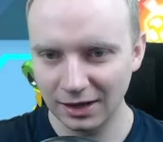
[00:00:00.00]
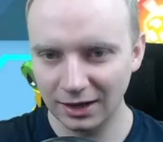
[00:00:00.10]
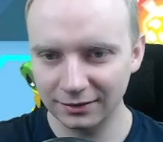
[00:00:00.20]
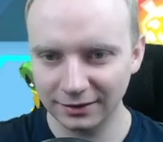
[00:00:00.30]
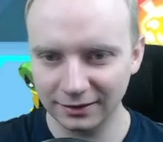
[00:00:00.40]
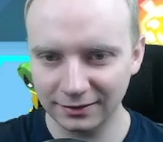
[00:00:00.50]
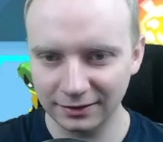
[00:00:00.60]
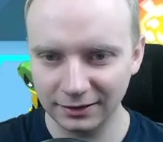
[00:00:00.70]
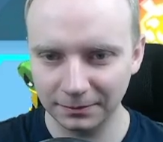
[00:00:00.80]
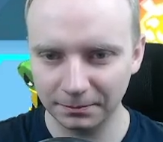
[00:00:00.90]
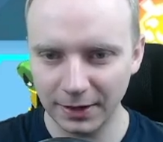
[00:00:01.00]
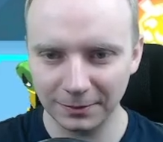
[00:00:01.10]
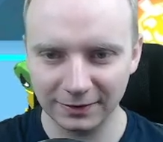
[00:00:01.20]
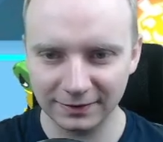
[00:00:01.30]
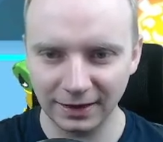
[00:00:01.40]
As you can see,
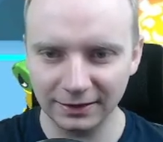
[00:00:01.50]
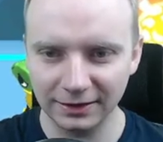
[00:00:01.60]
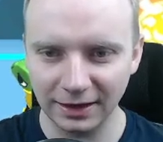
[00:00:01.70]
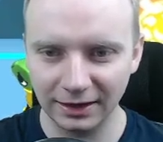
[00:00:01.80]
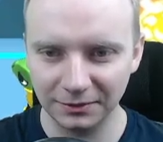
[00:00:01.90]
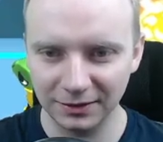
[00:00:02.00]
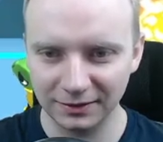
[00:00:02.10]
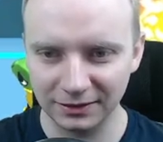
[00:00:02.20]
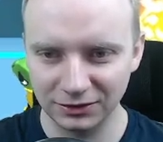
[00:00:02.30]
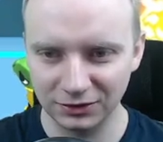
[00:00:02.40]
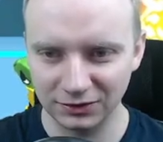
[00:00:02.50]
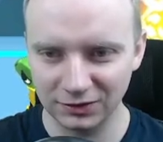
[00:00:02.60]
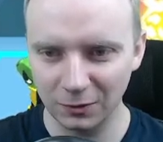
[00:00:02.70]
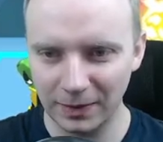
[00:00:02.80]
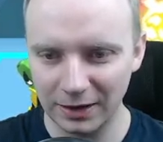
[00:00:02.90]
perma-stunning enemies is just
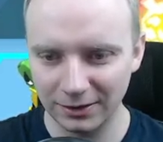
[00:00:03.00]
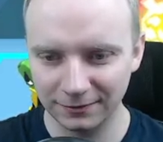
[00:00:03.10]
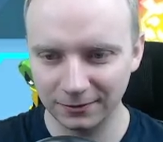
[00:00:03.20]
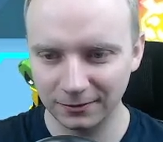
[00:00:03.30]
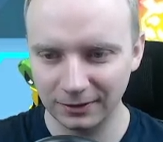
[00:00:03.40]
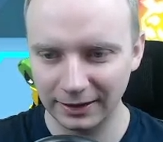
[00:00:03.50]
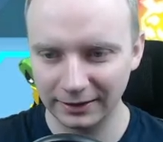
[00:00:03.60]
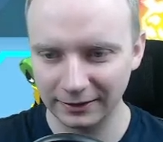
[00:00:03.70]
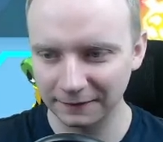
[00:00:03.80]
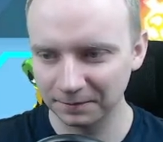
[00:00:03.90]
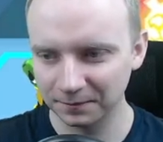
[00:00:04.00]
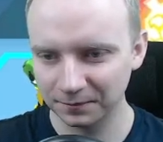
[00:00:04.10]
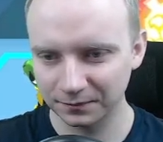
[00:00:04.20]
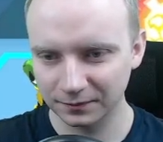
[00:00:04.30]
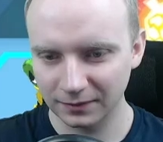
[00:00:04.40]
so powerful. Like,
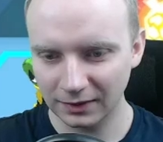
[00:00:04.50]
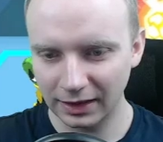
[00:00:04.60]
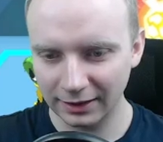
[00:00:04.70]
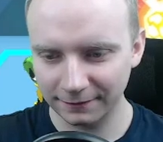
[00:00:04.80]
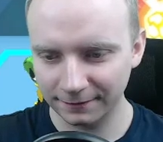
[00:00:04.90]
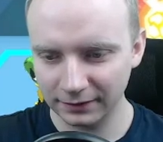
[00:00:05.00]
I